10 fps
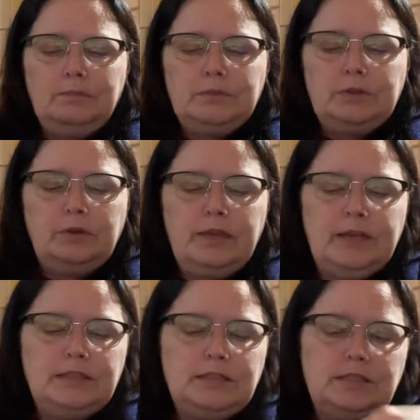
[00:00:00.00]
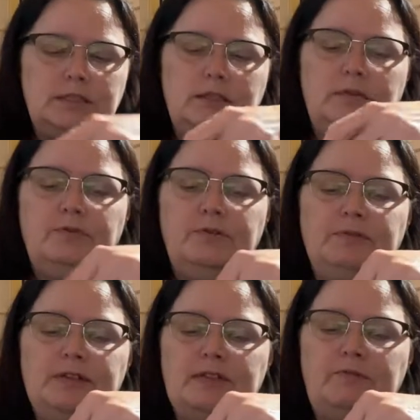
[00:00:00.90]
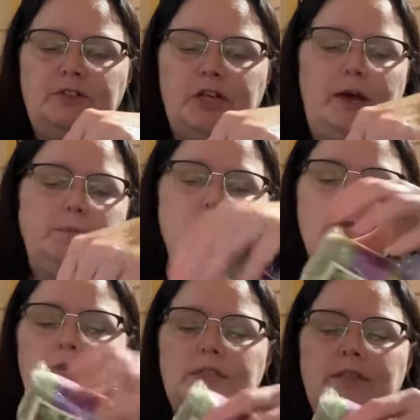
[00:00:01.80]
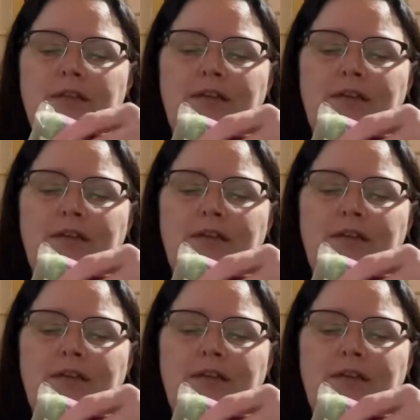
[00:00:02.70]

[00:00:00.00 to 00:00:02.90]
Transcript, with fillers: so that's 57 chapters.